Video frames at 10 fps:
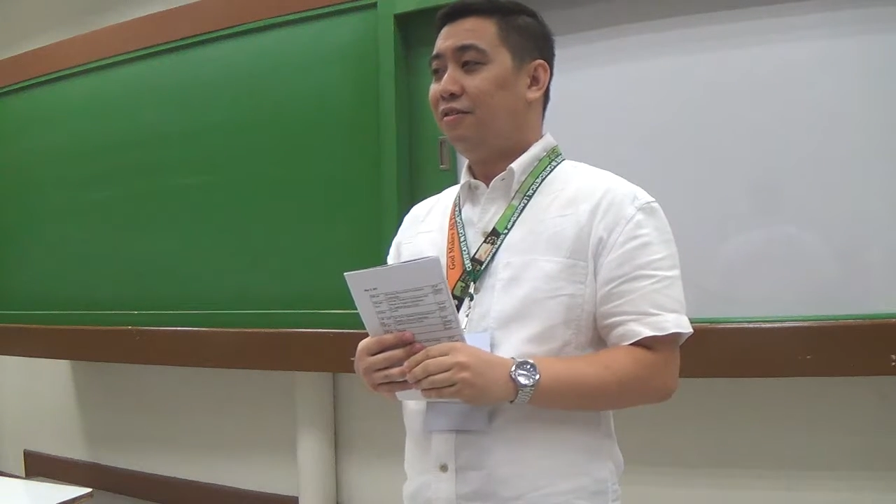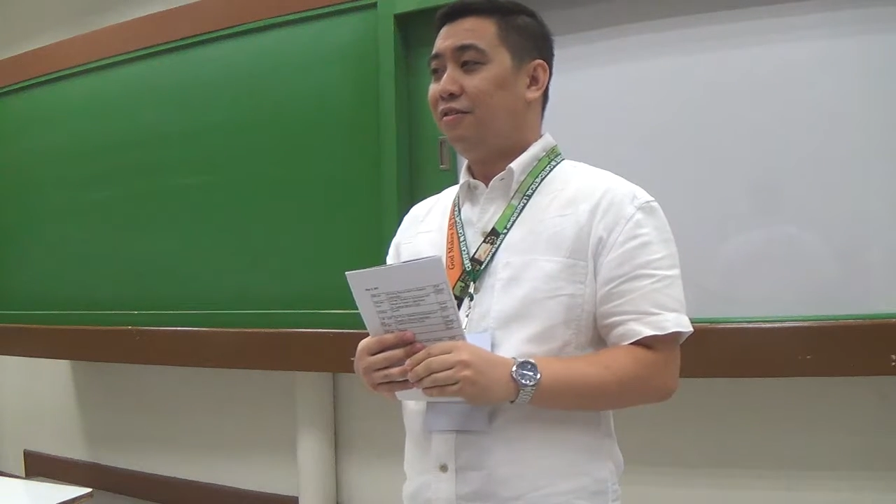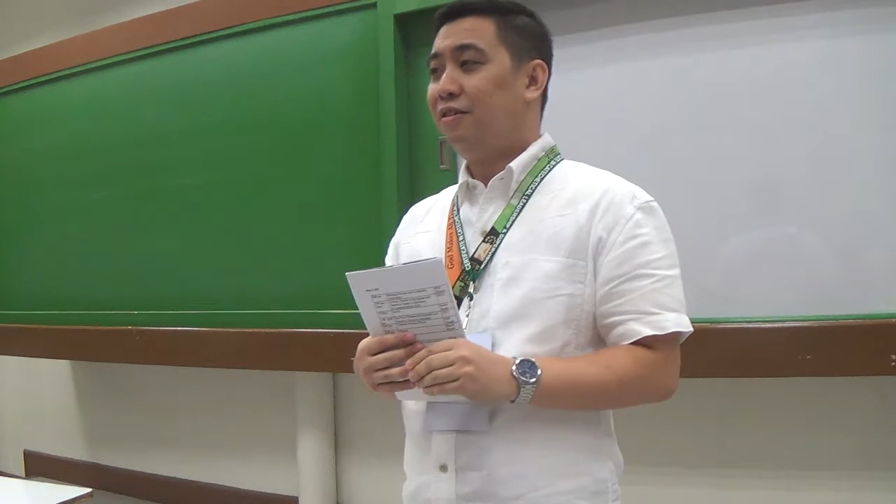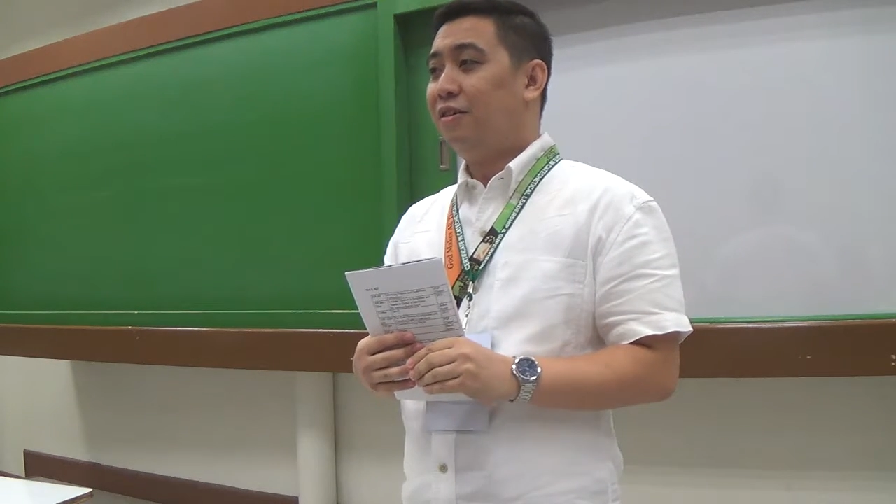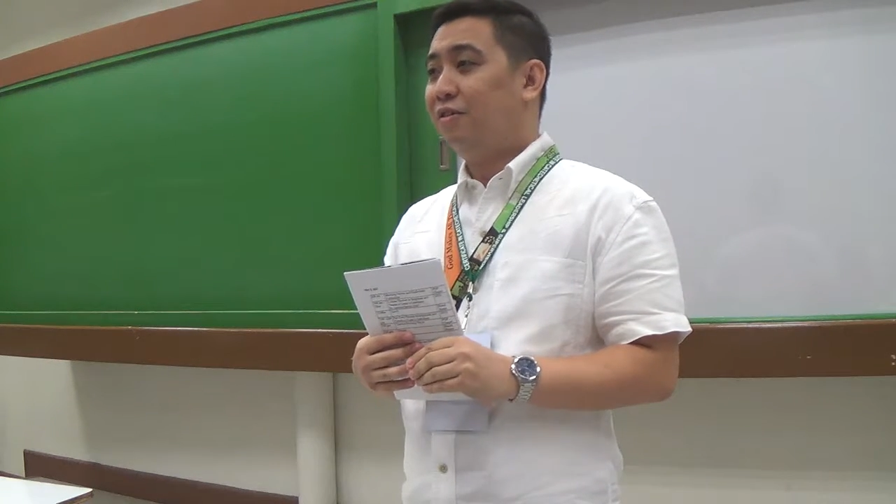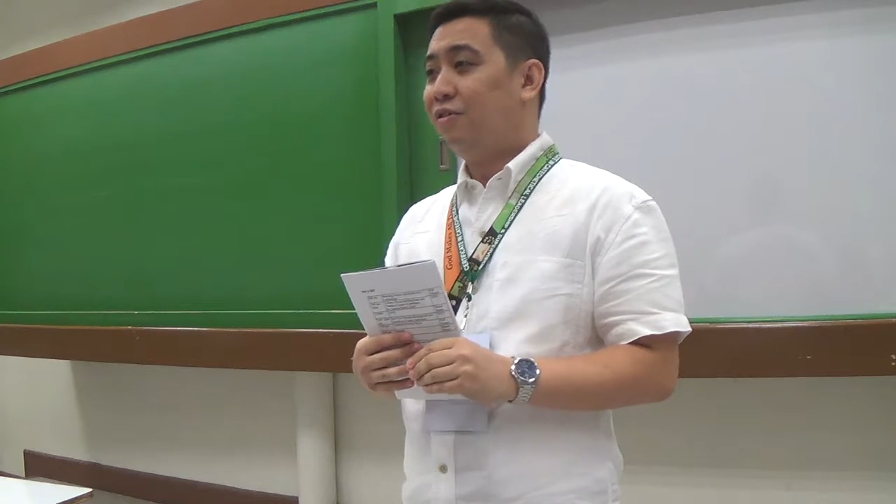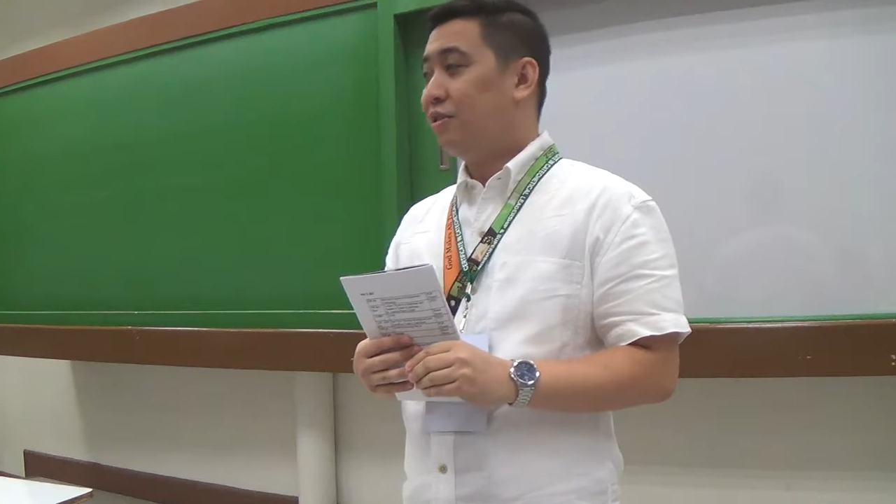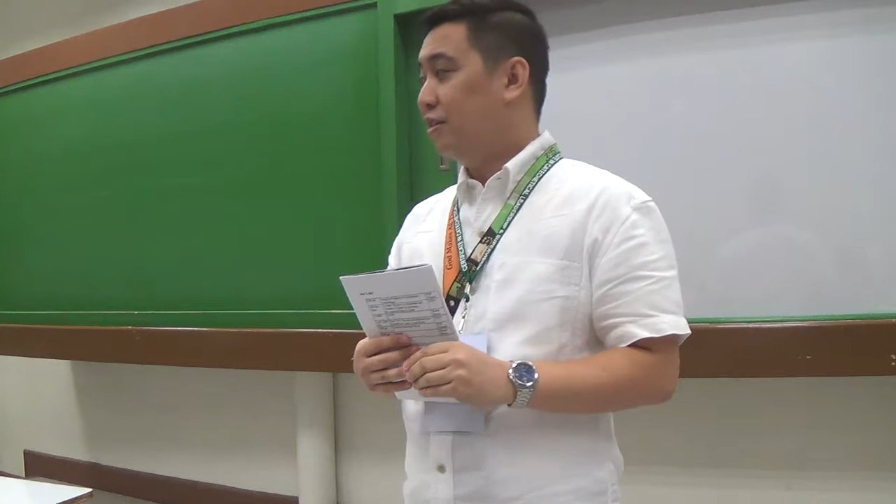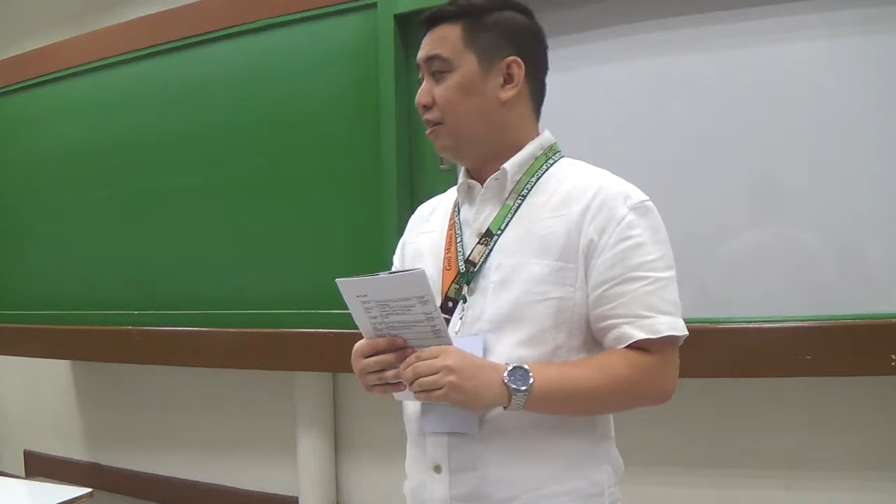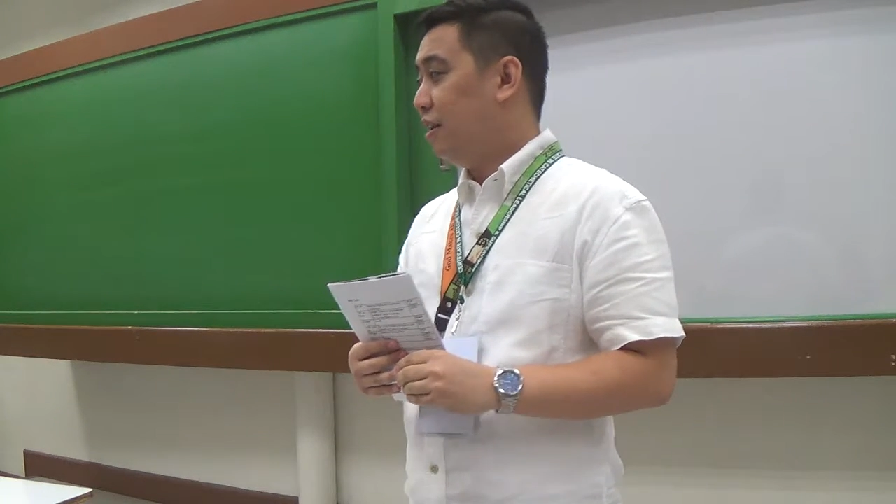girls
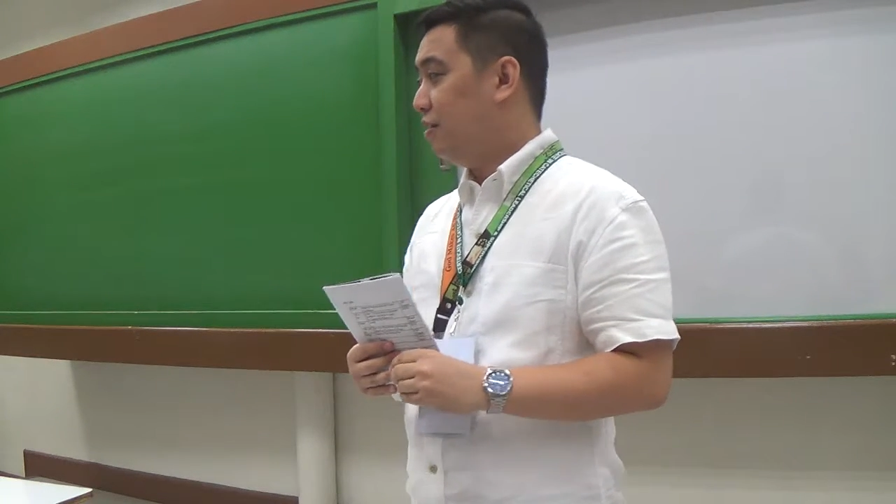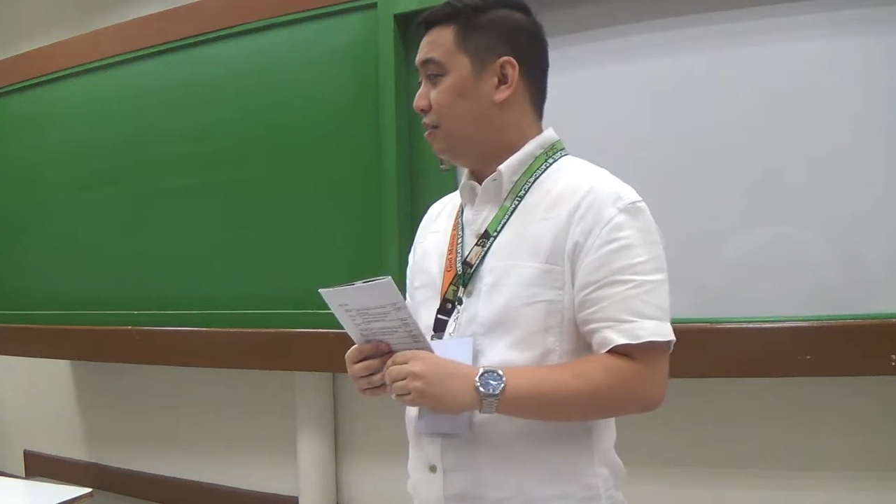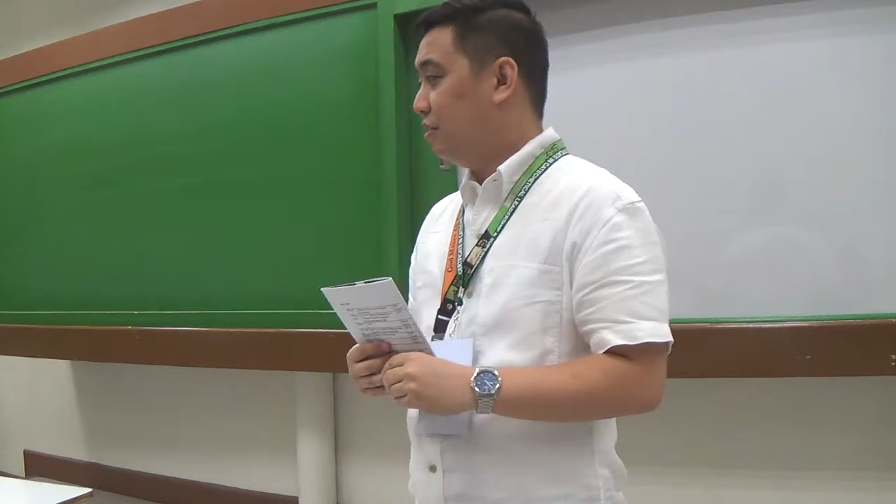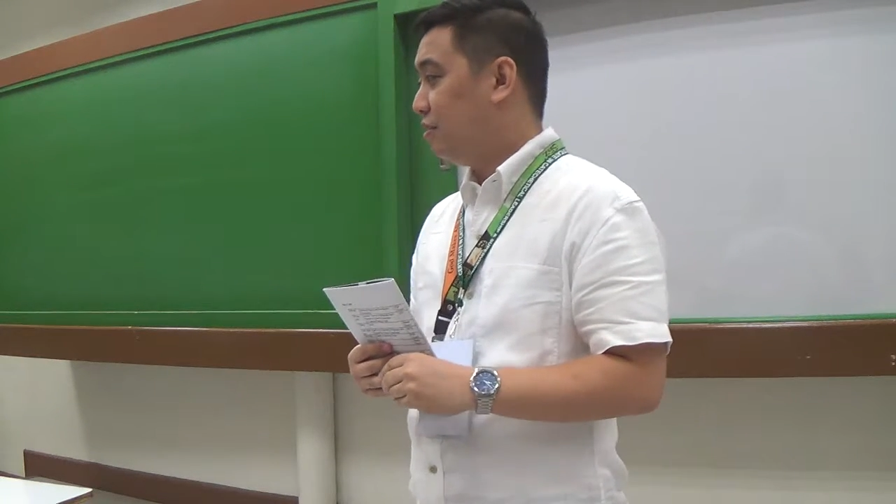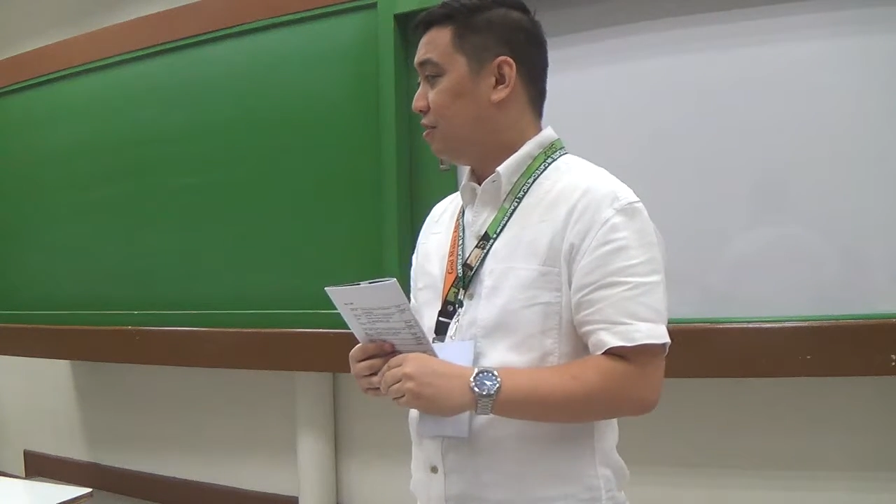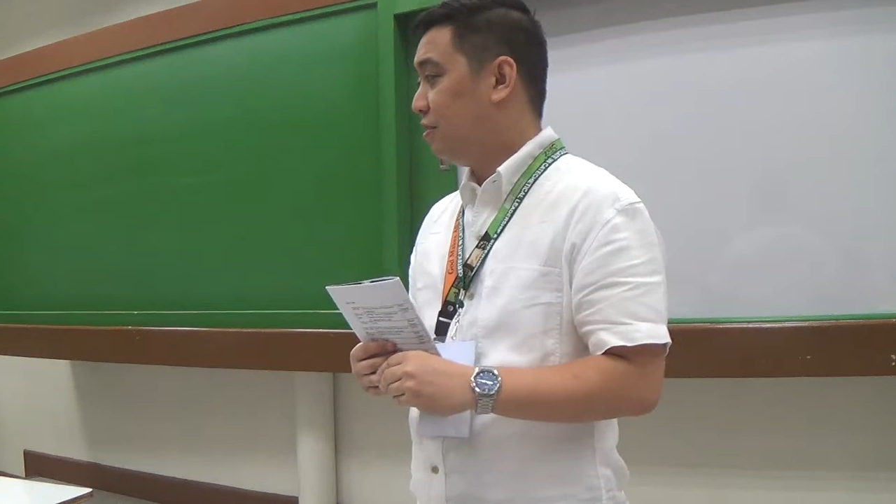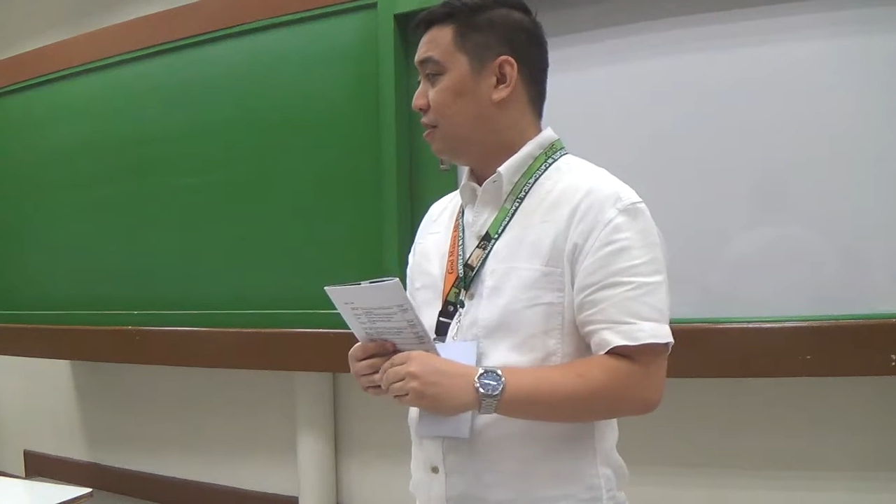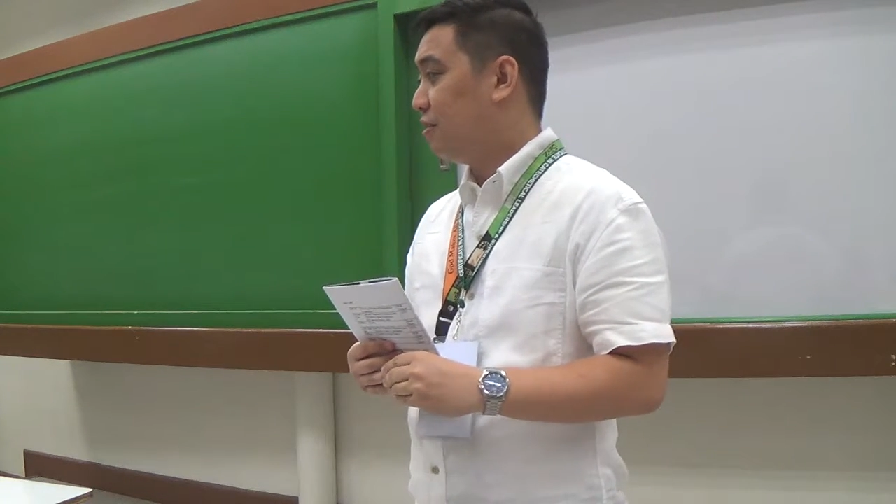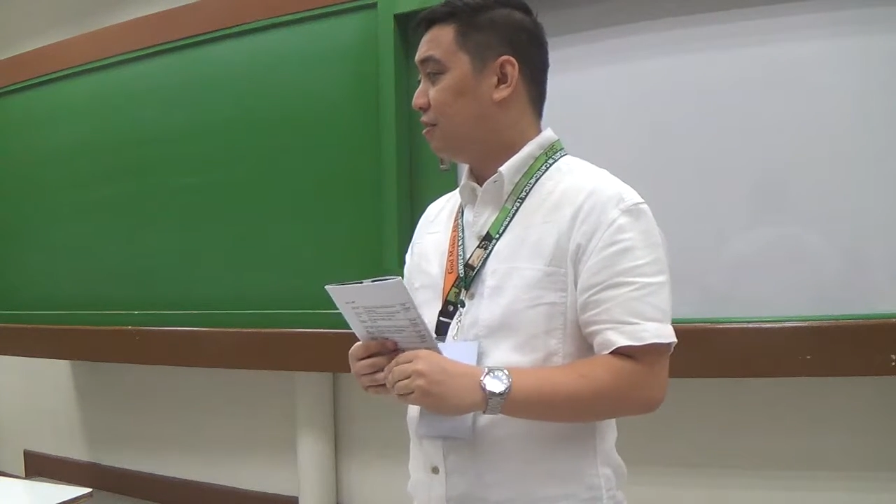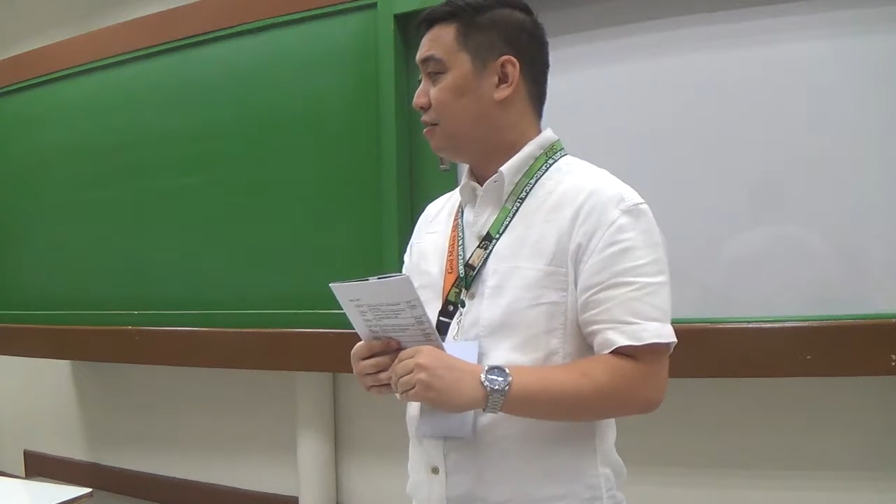and ladies there.